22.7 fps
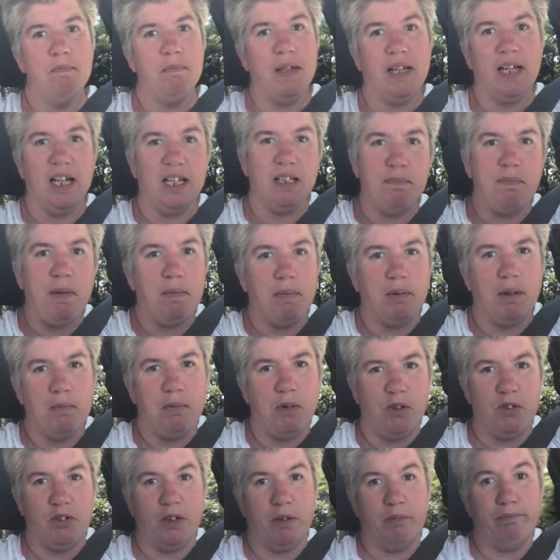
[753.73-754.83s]
because people
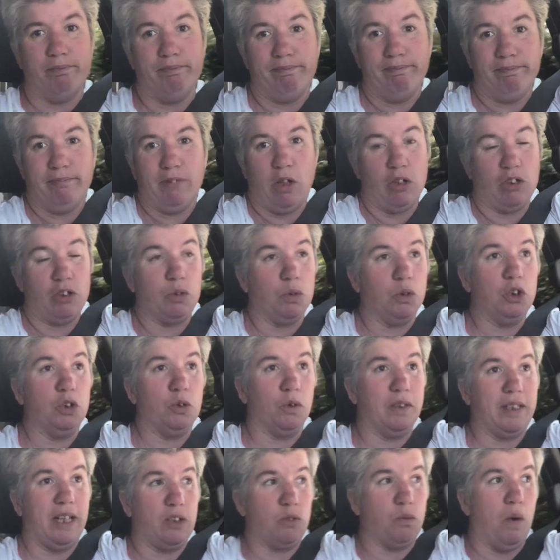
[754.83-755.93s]
abuse them. Long story
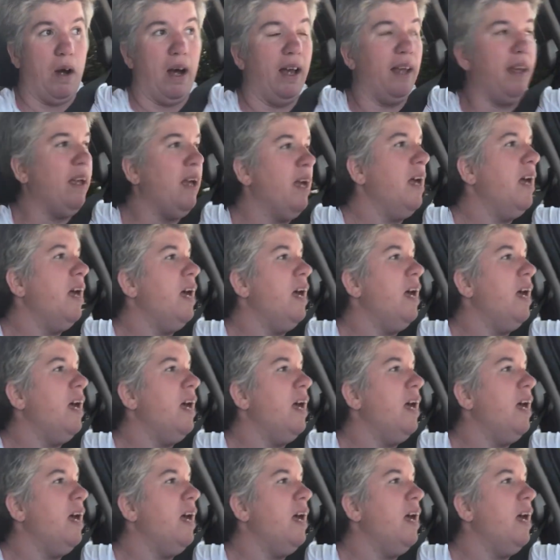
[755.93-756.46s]
short, that's why.